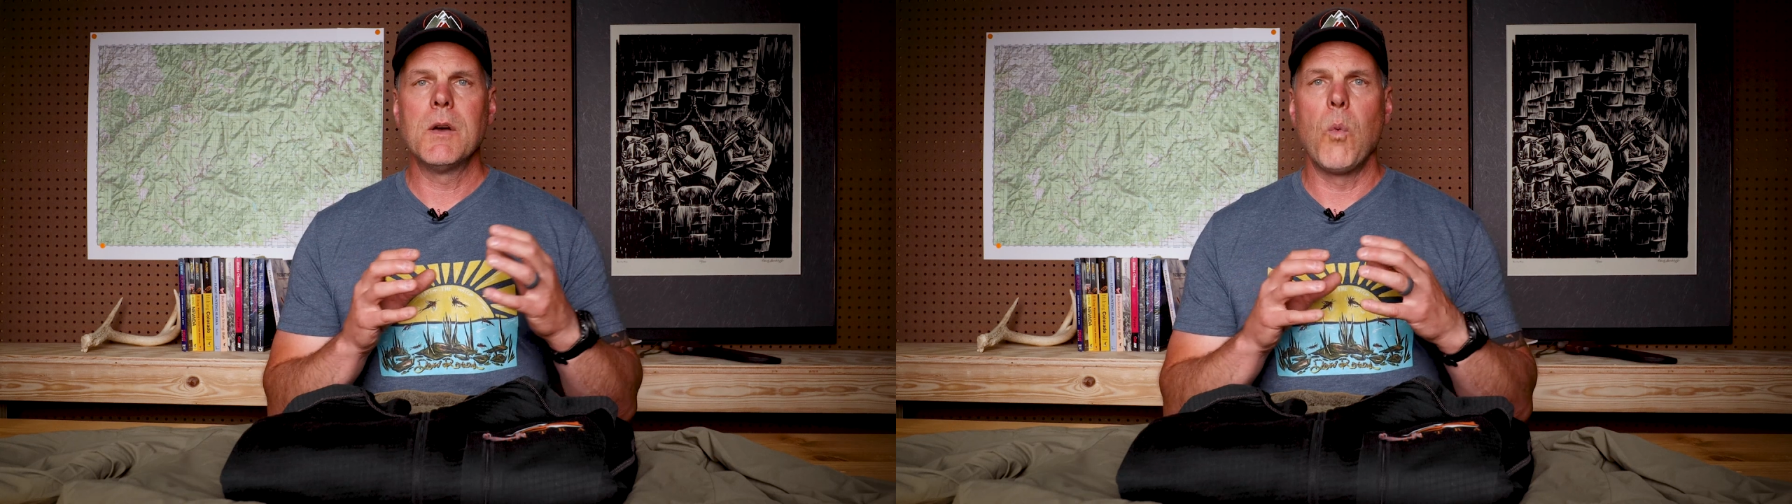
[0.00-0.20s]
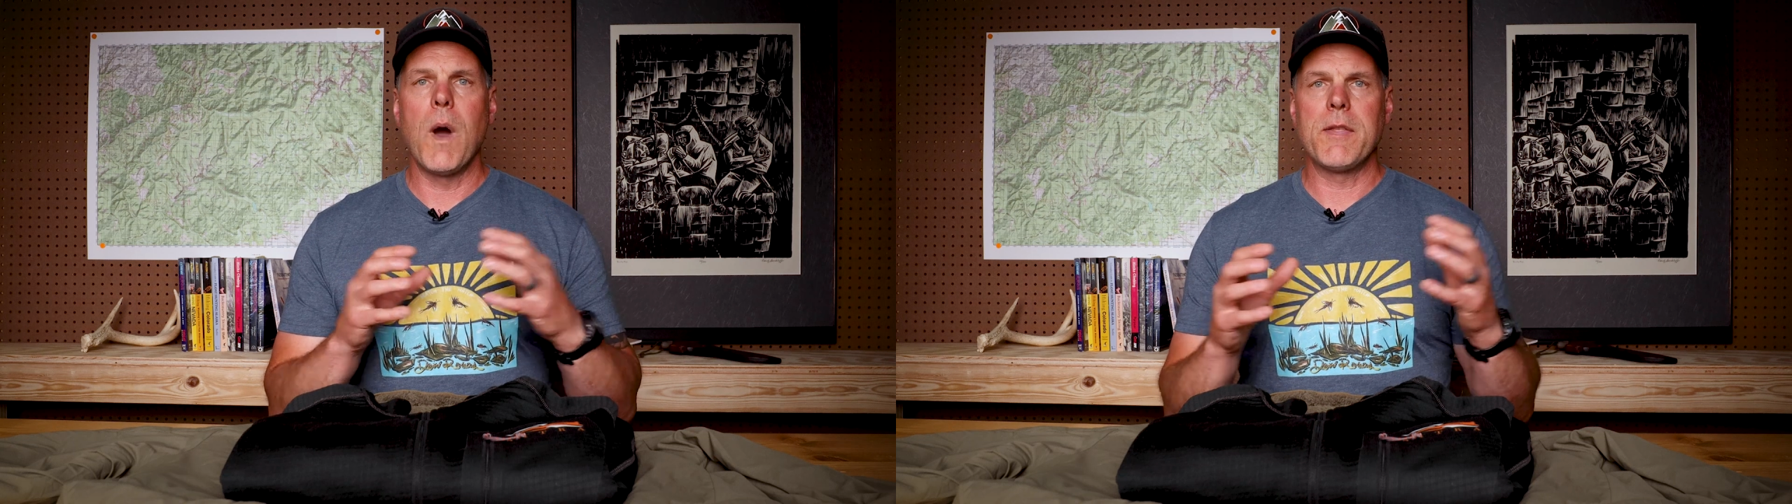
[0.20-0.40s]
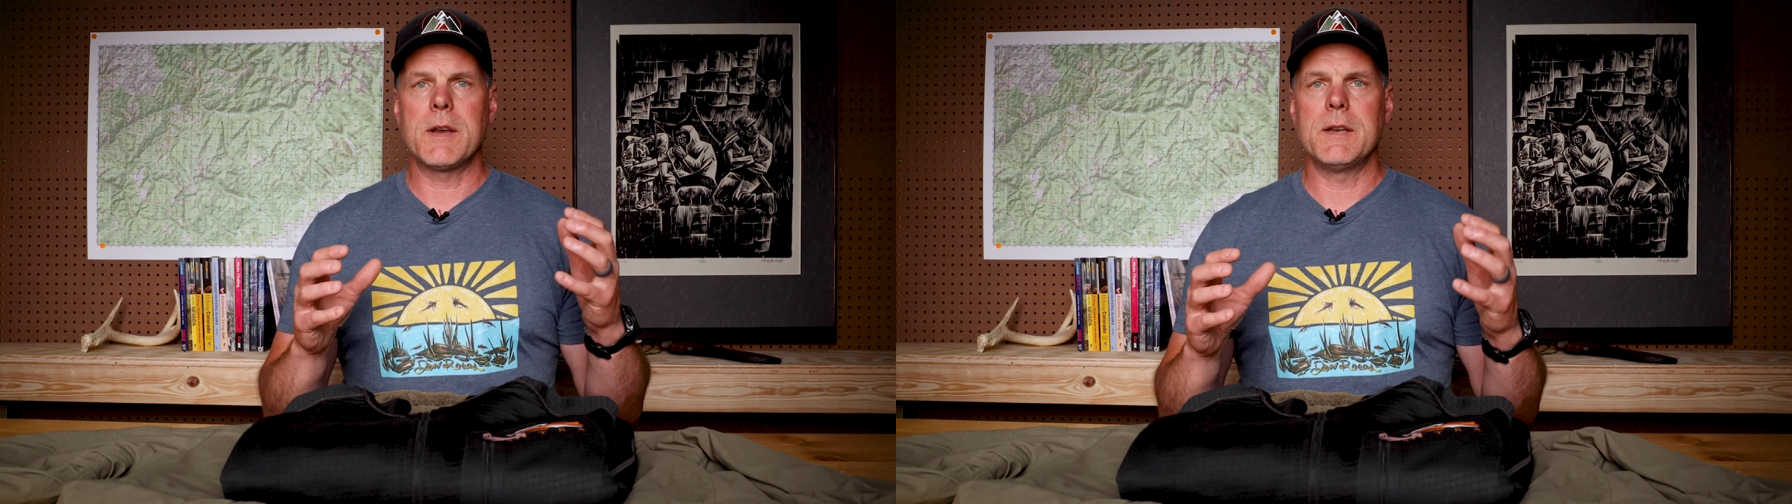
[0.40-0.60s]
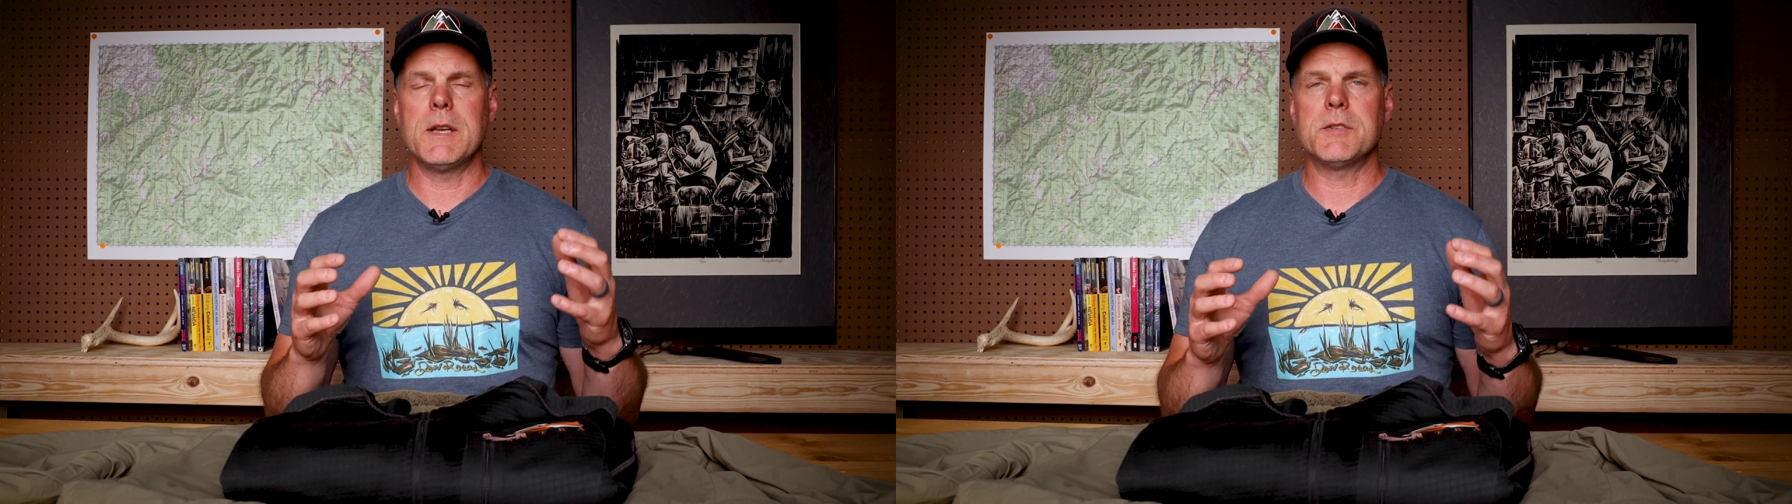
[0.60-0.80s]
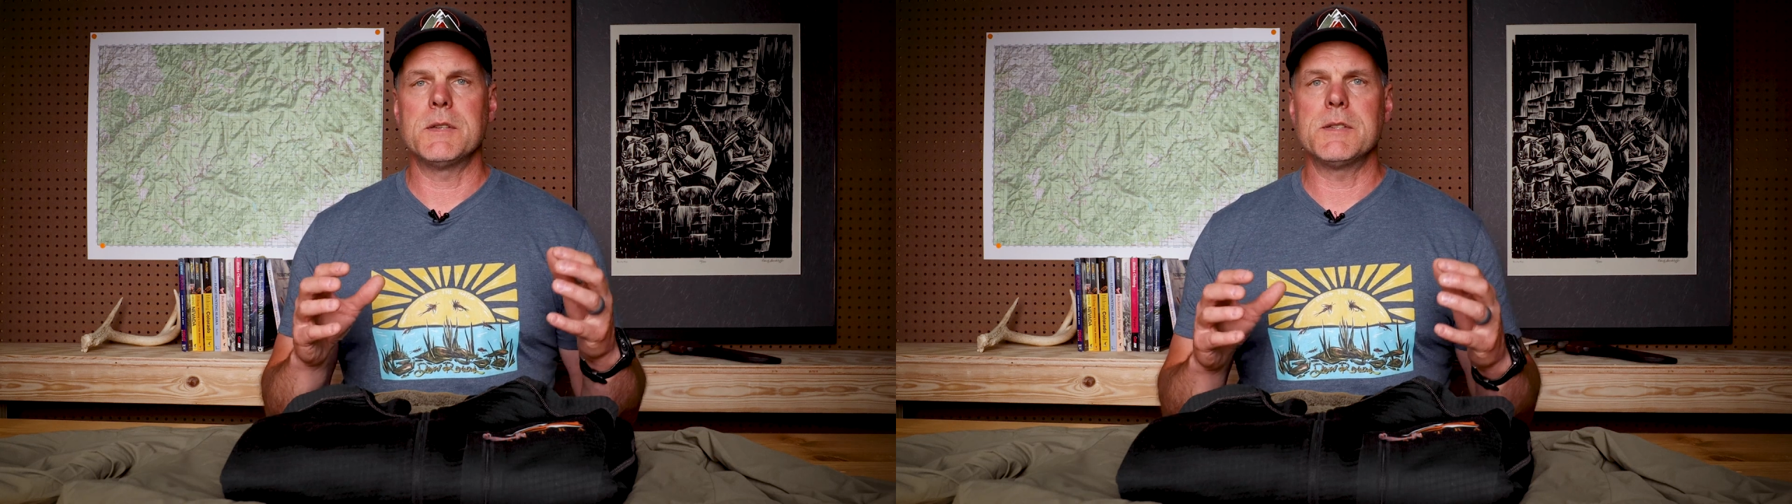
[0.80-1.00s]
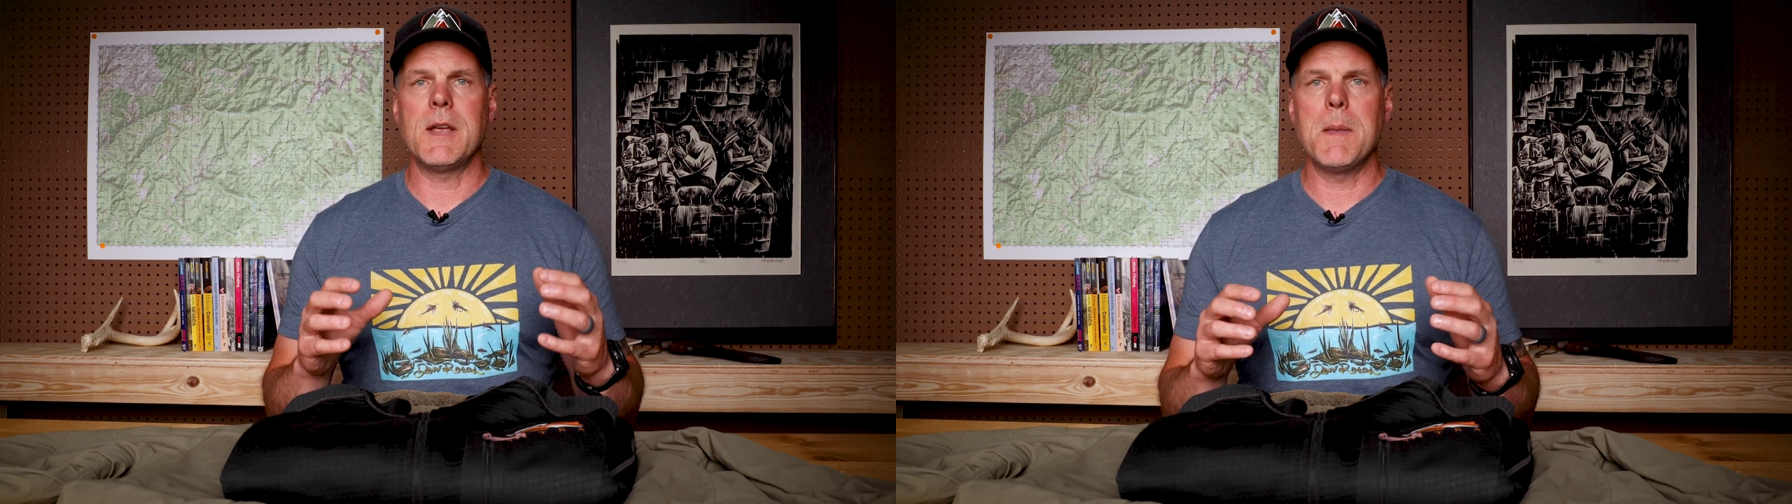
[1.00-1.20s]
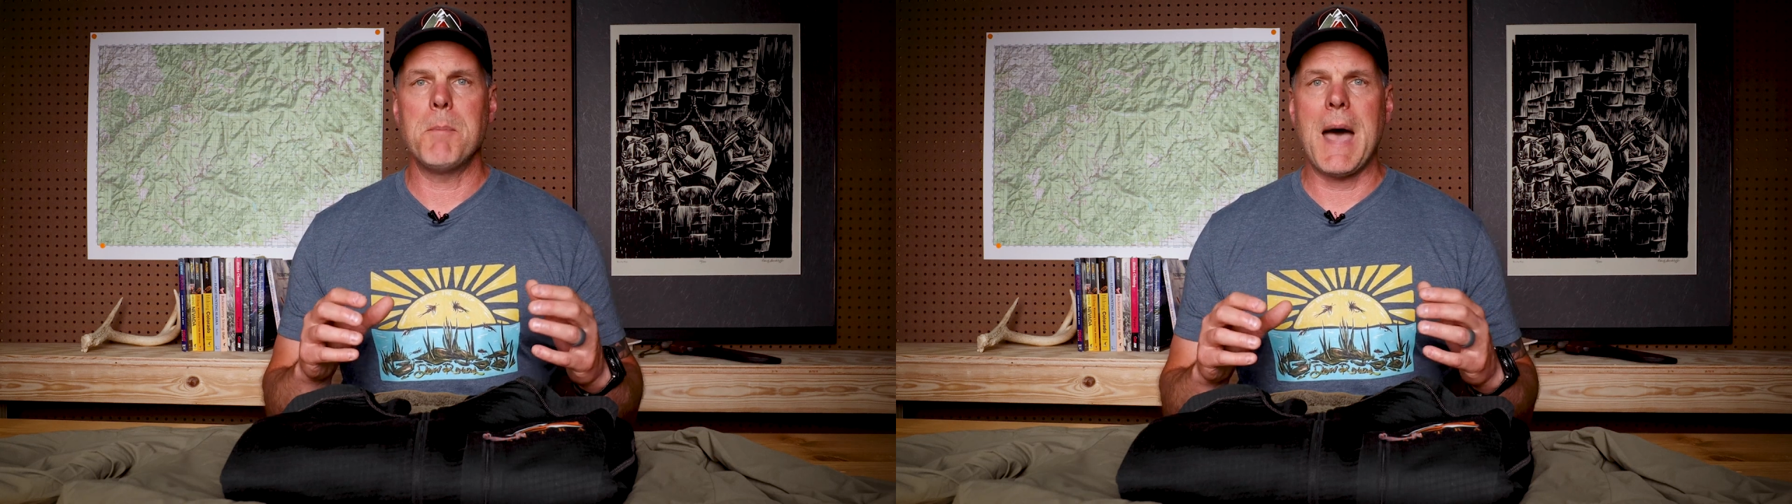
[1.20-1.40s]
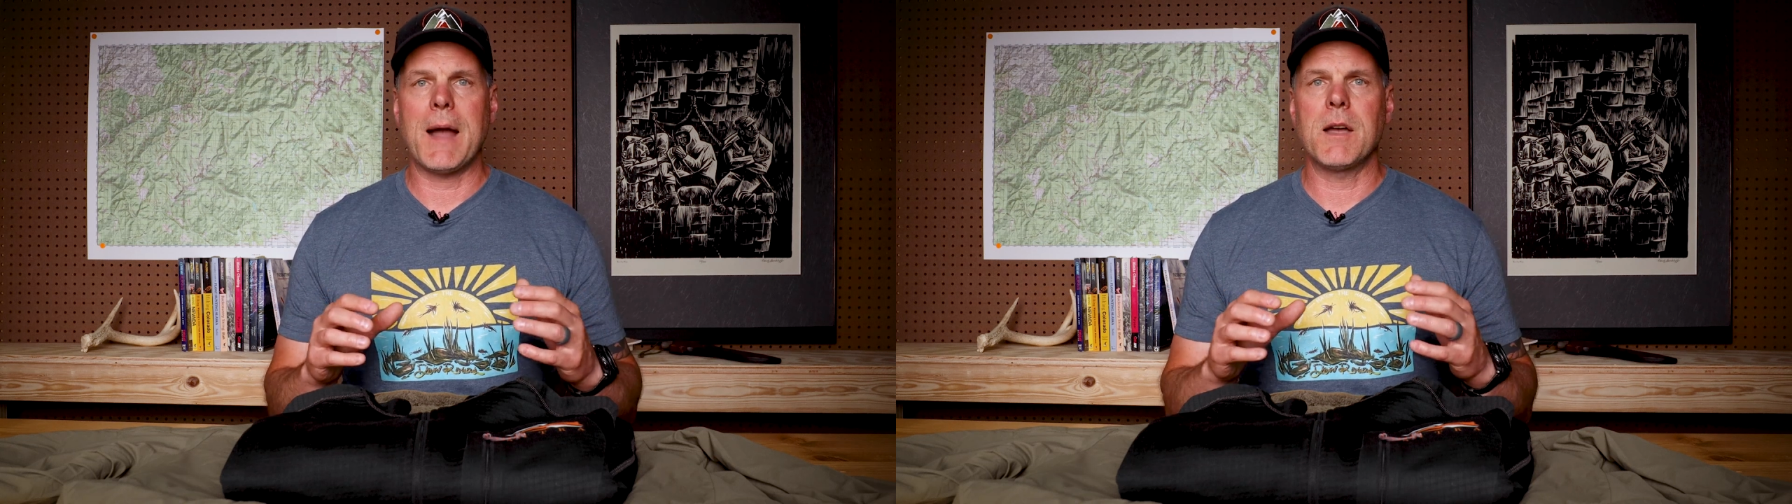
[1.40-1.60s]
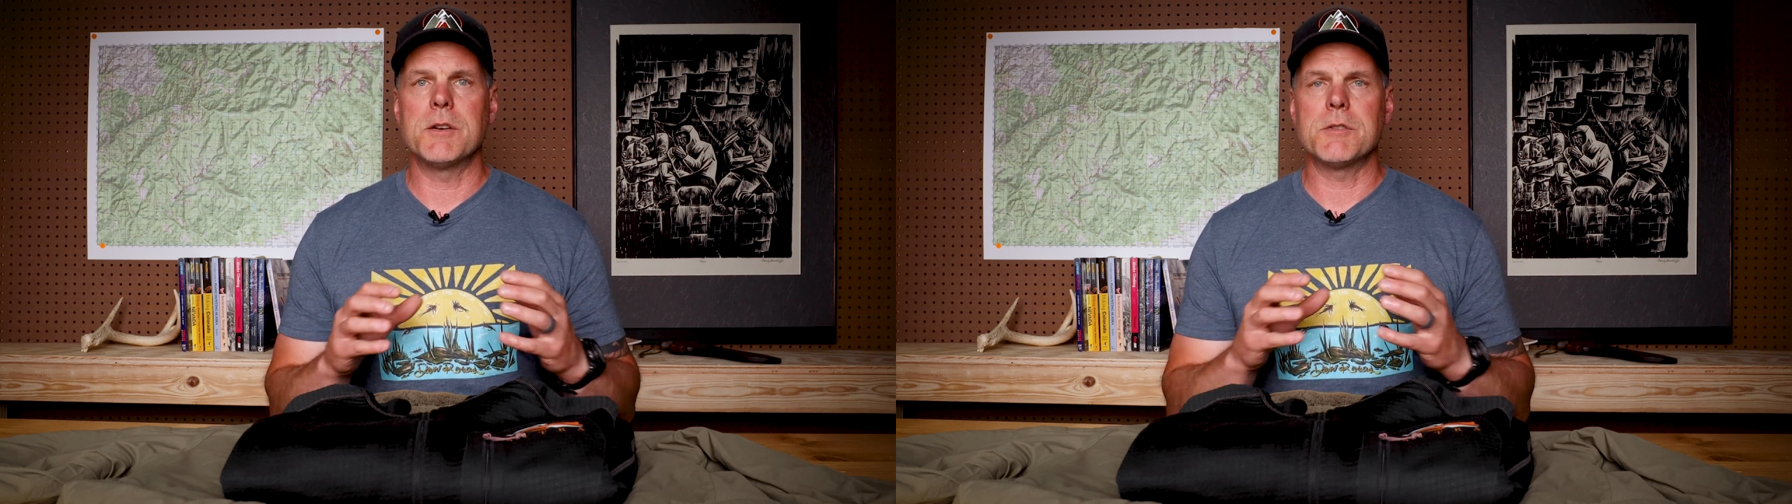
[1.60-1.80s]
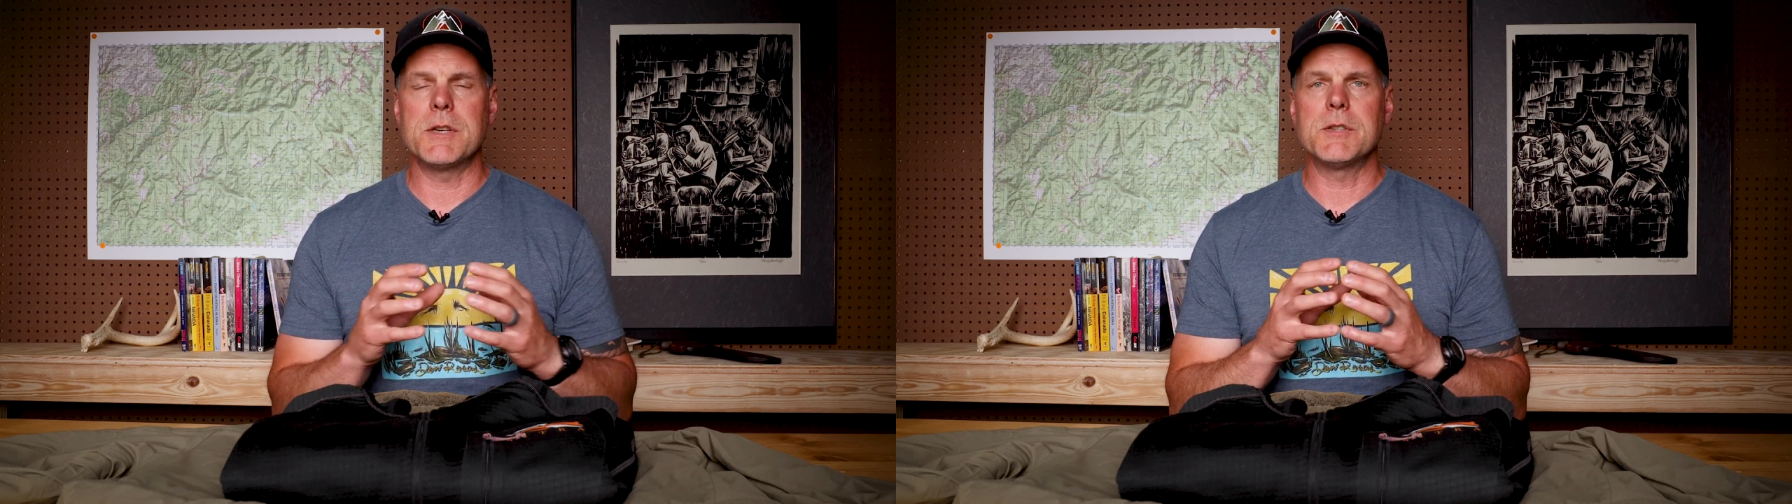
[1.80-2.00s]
weather conditions in the backcountry.